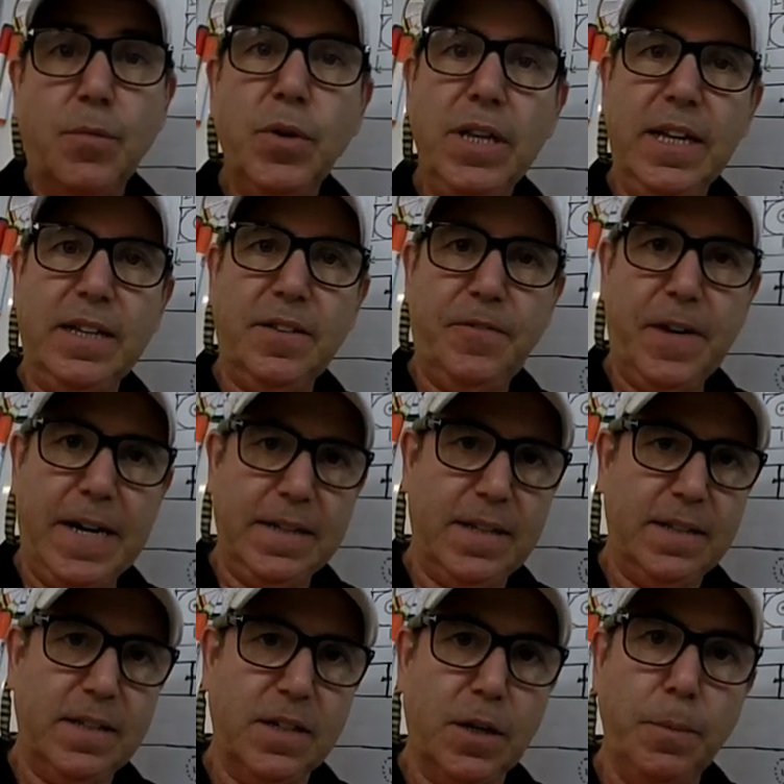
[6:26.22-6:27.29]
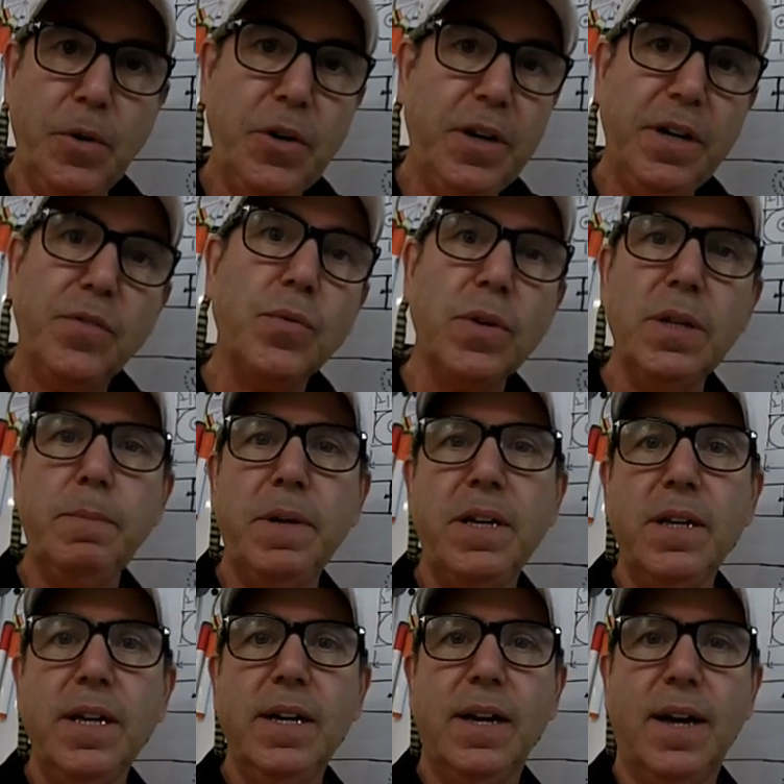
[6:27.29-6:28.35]
I really like the fact that the community is really
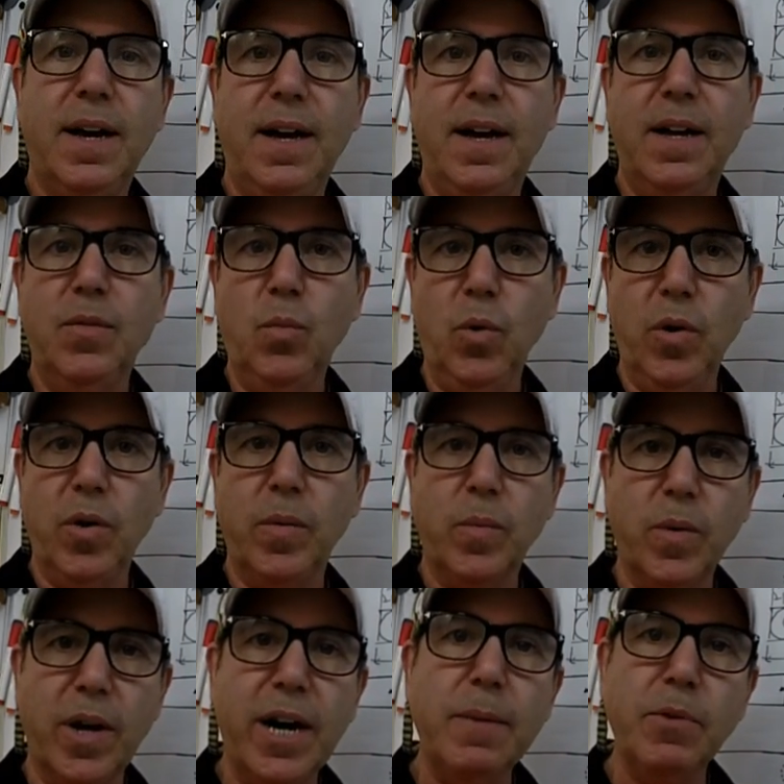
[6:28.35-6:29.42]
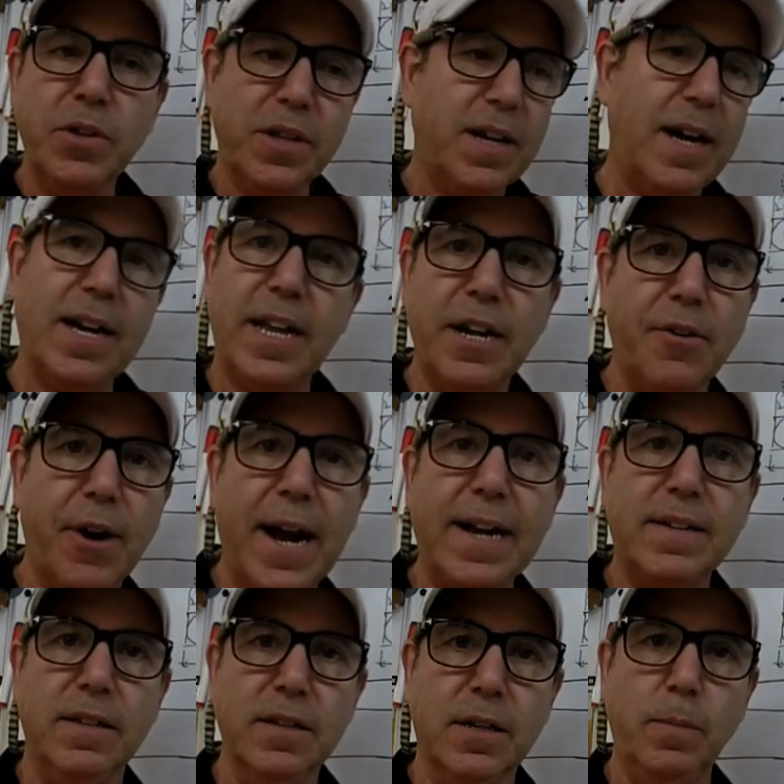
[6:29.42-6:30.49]
building and we're, we're able to kind of
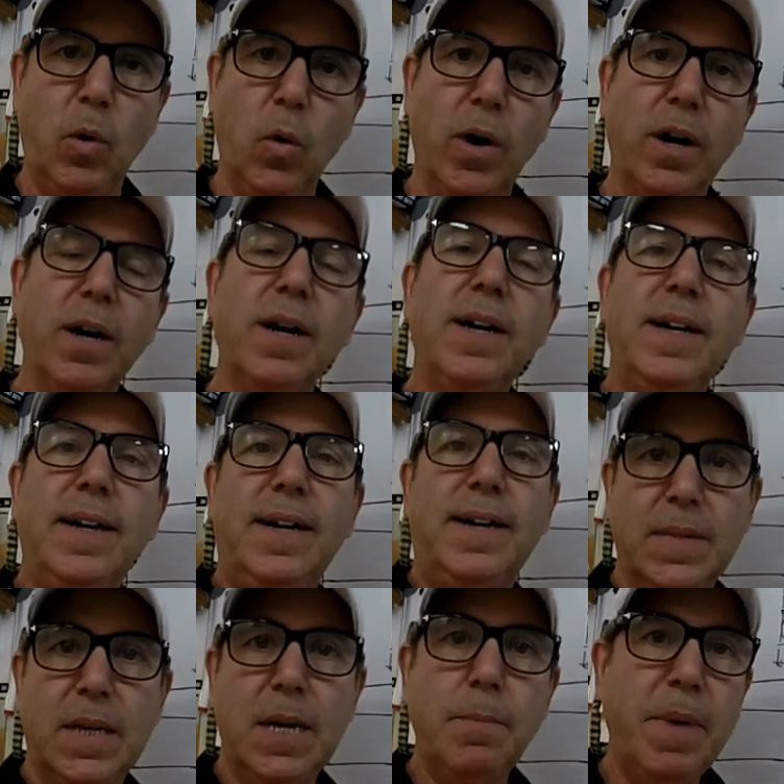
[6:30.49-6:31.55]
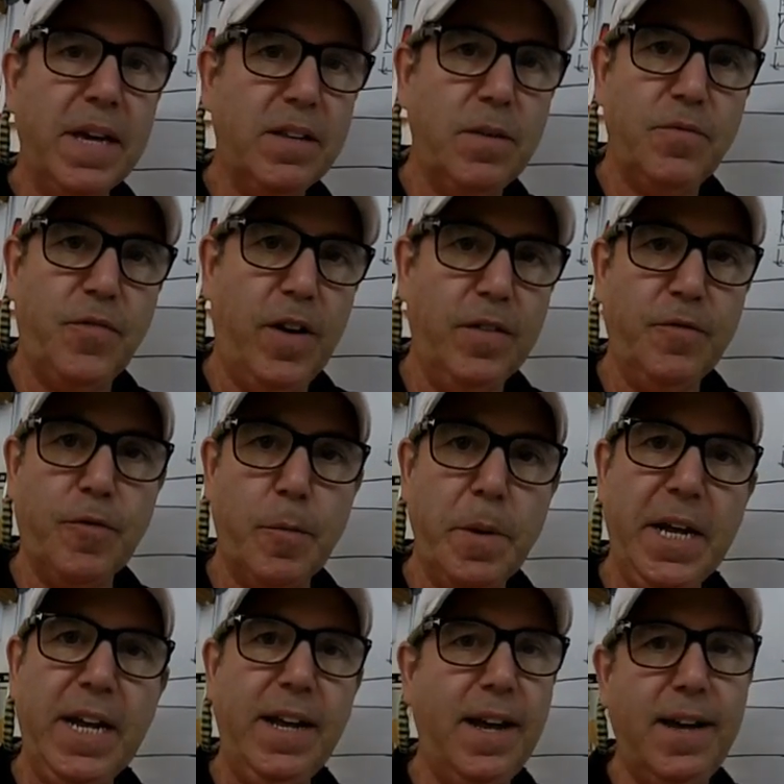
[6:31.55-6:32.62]
interact a little more. It makes it fun for
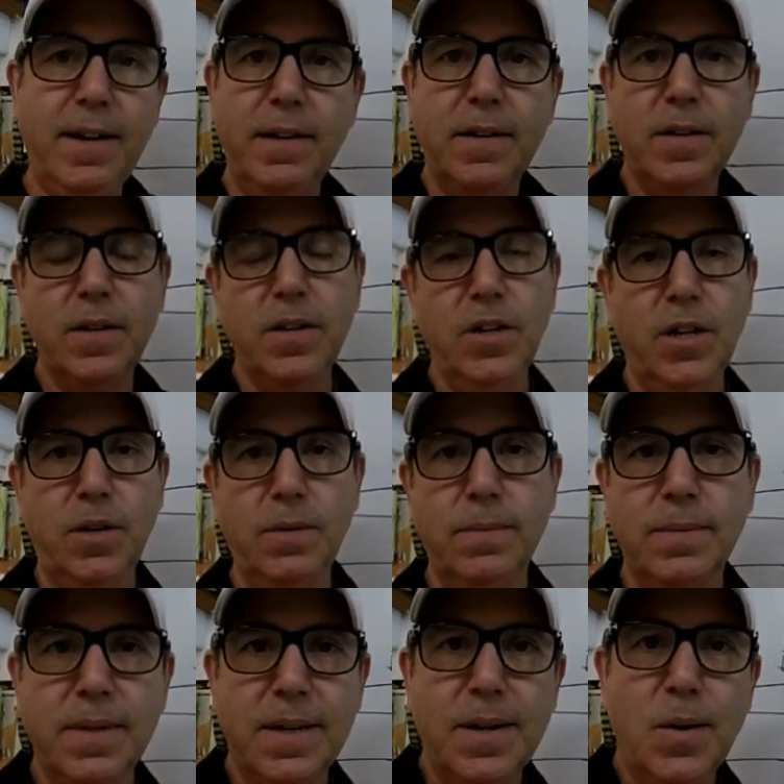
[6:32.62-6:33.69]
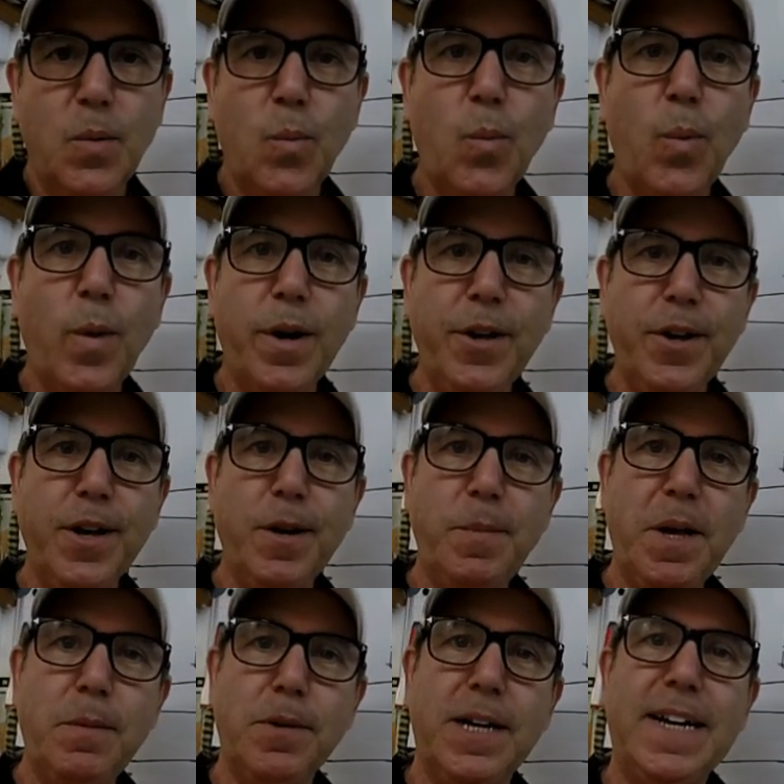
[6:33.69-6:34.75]
me and, you know, when are you going to
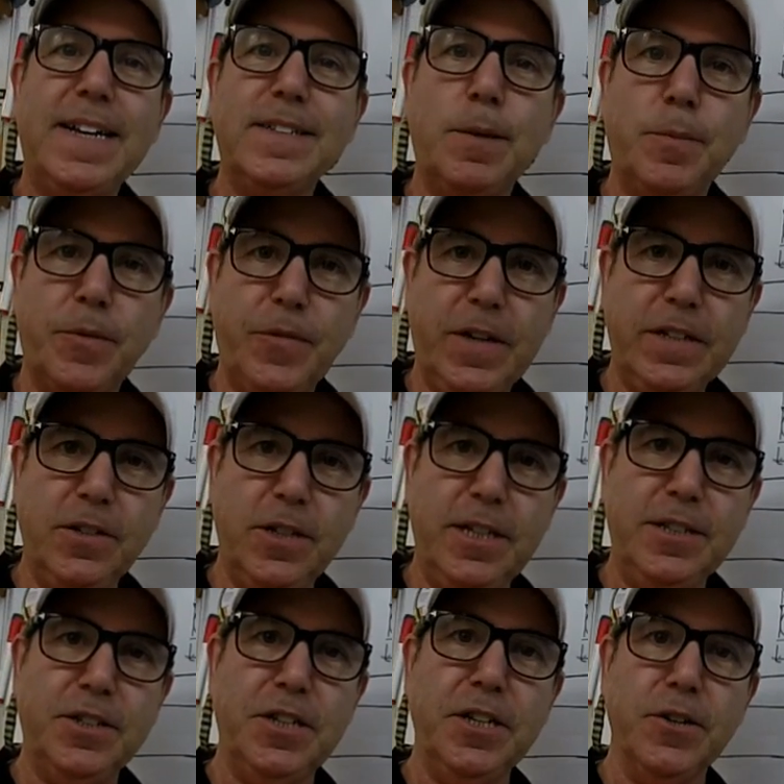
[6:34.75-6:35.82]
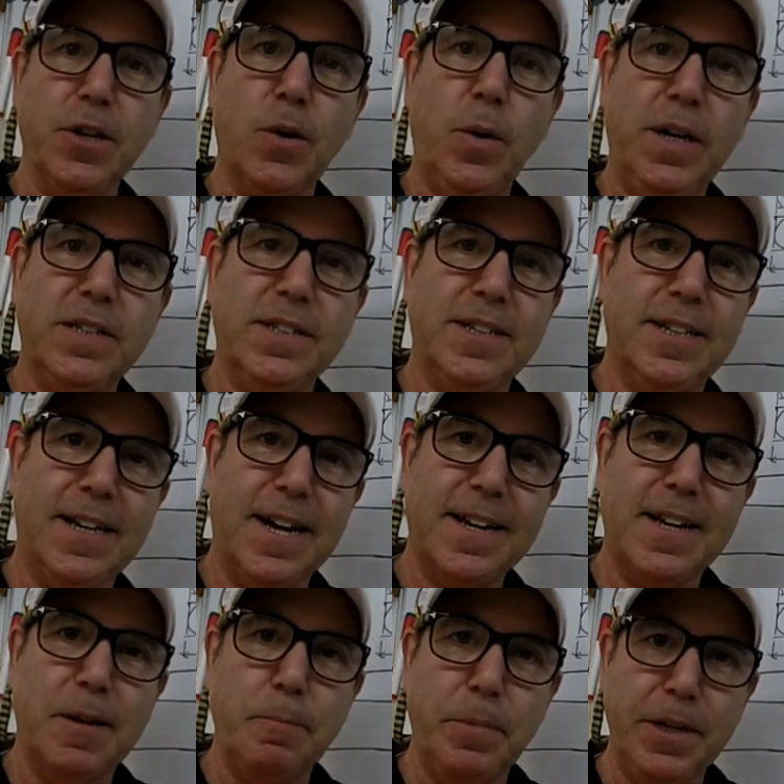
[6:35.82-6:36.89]
be able to ask a professional engineer a question and
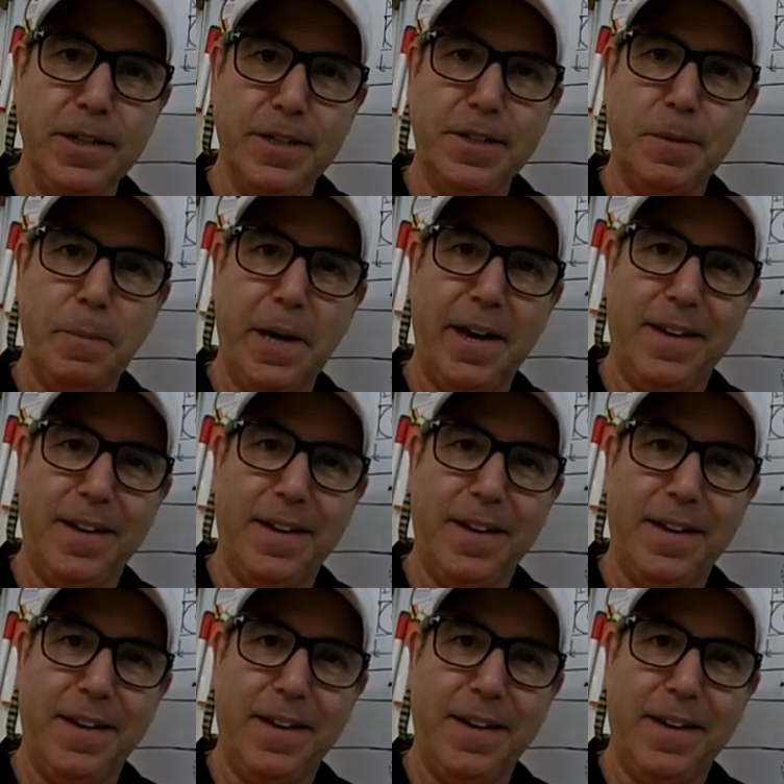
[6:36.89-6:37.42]
not get a bill in the